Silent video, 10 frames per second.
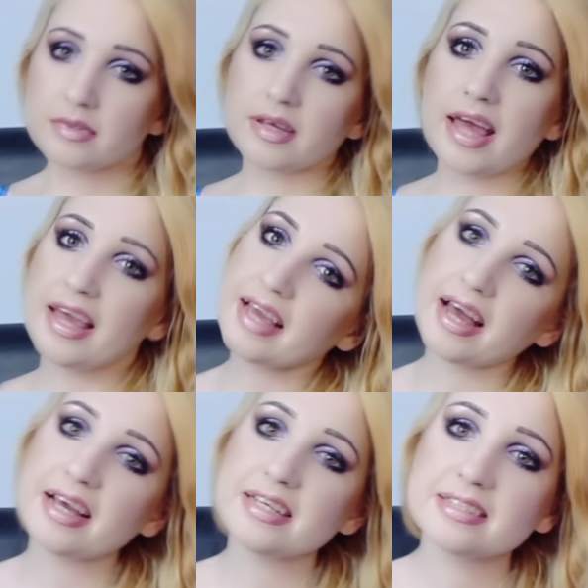Hey
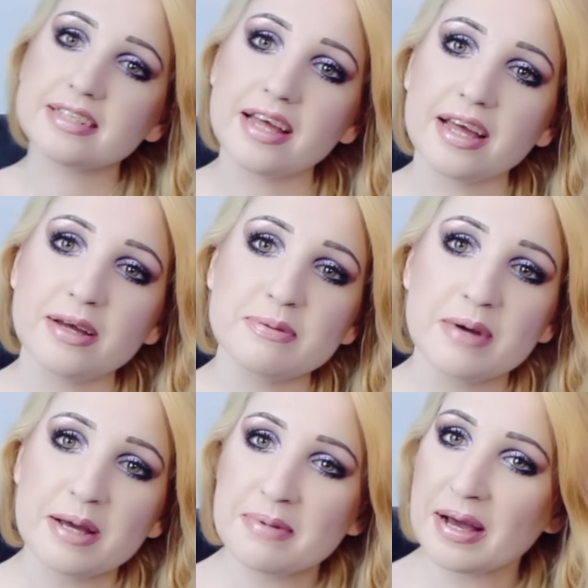guys, I'm
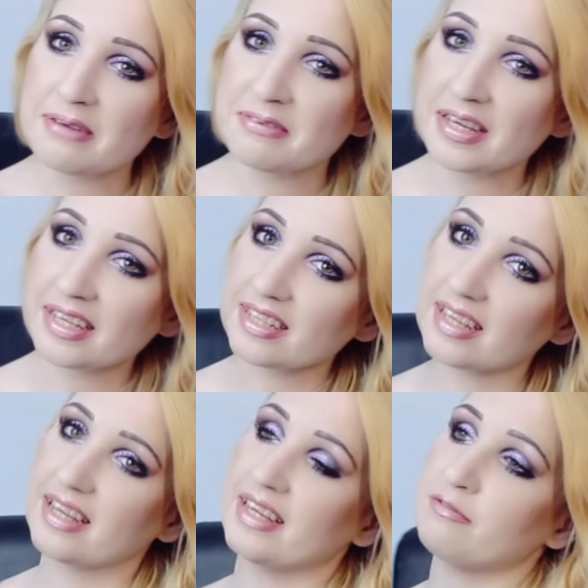Ivy.
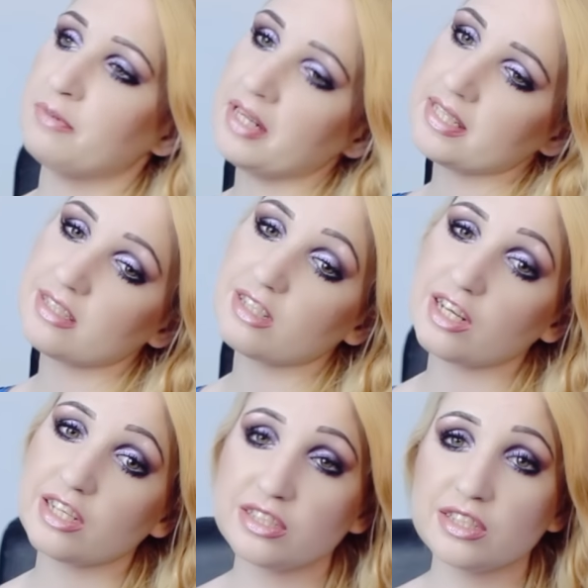I've been asked a
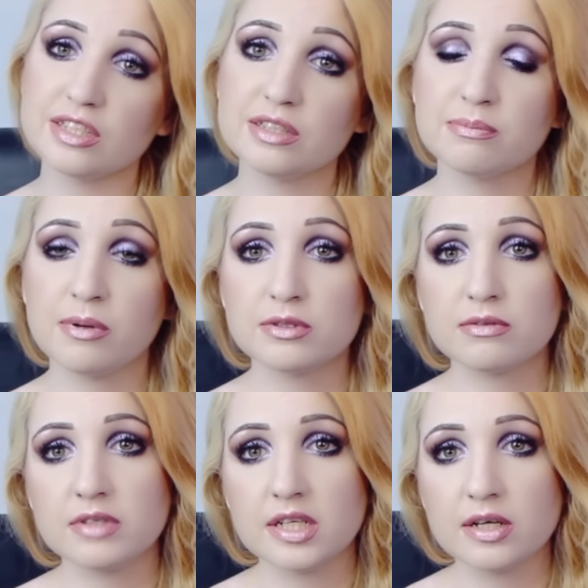lot to post
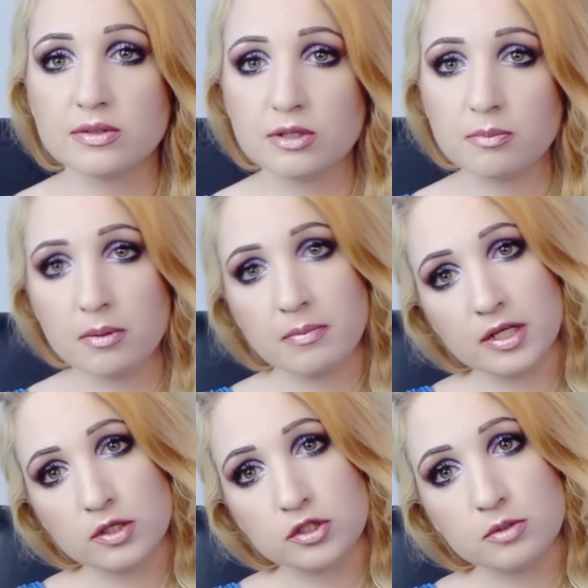some videos up on my
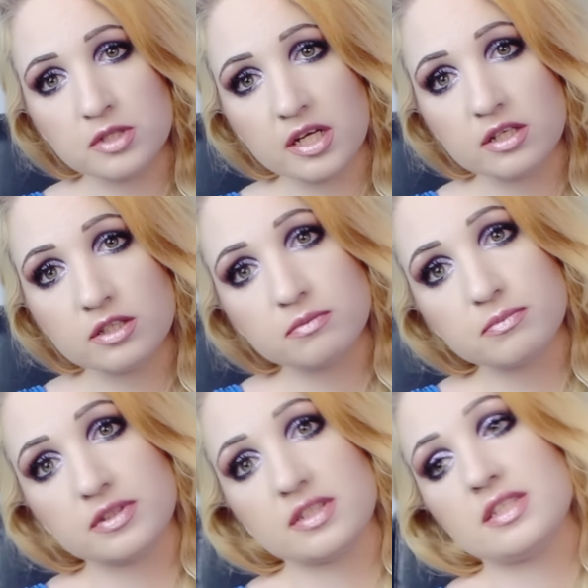YouTube channel
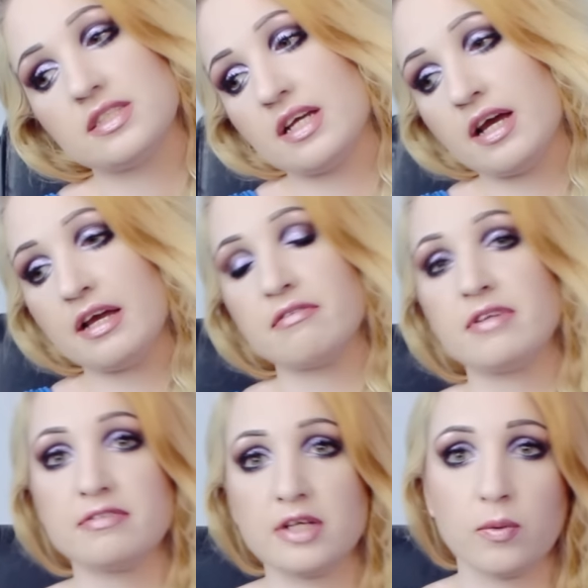because I have
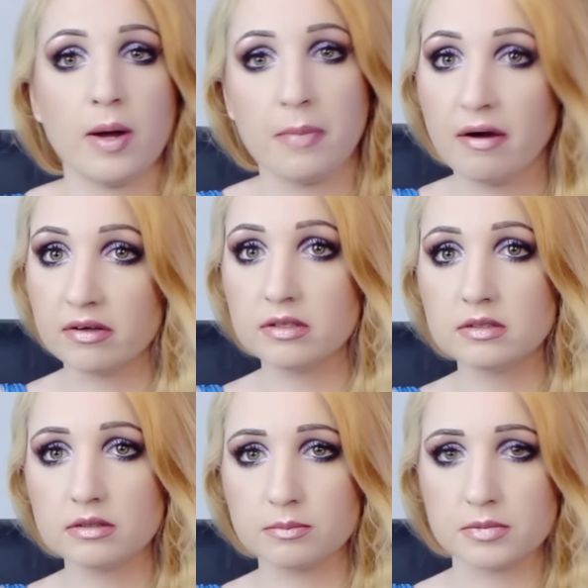left it quite
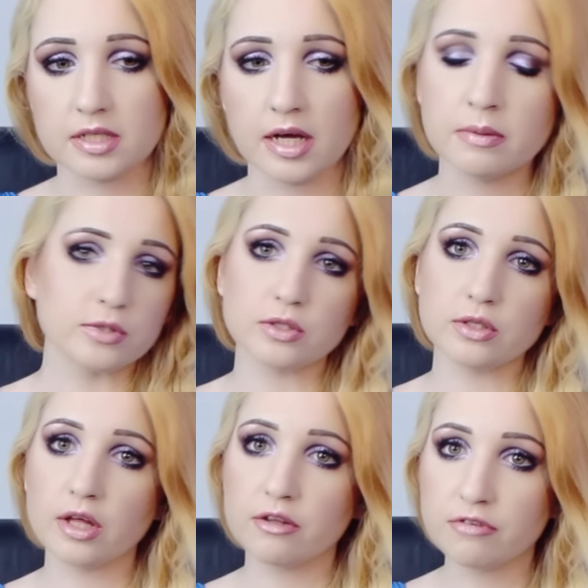barren up to now. So I
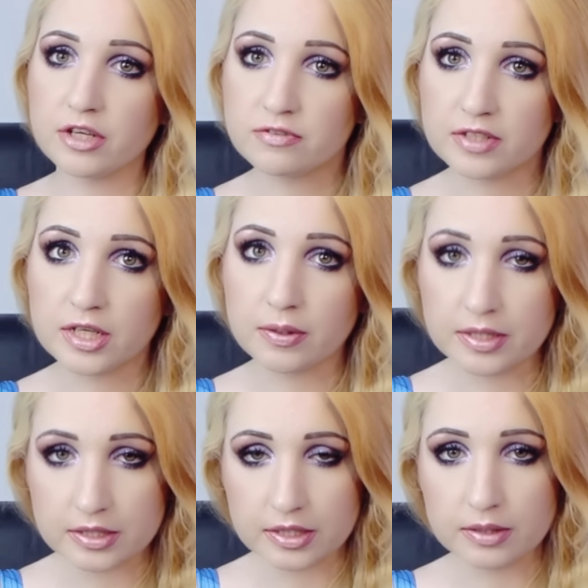thought the first video
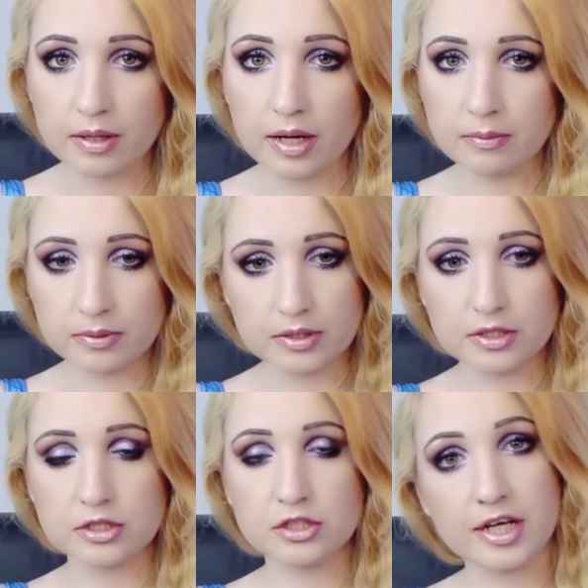I'd do, I
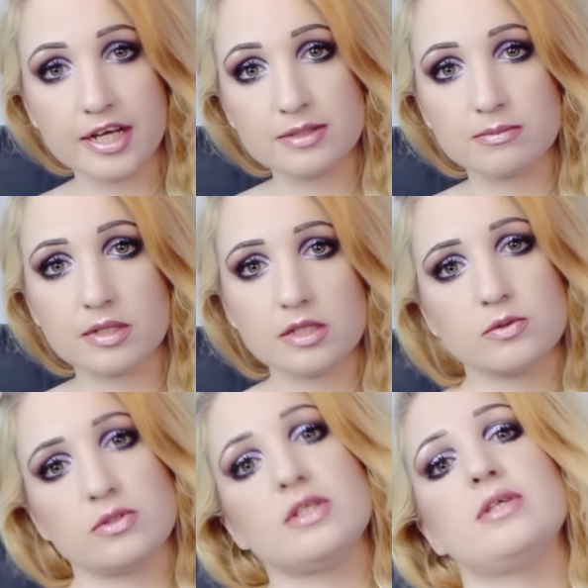would share some
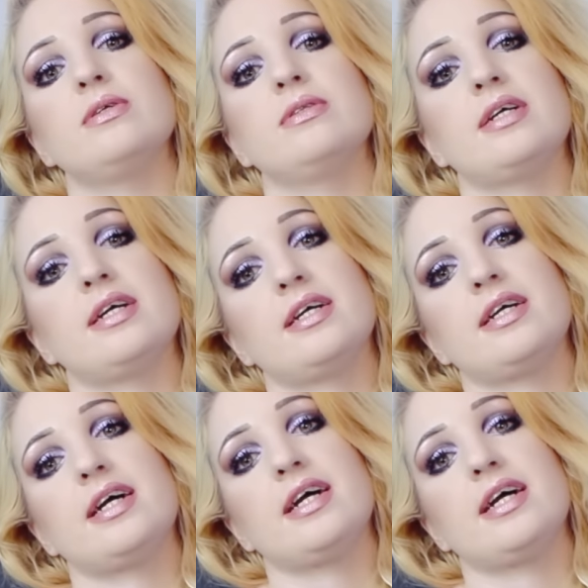things with you that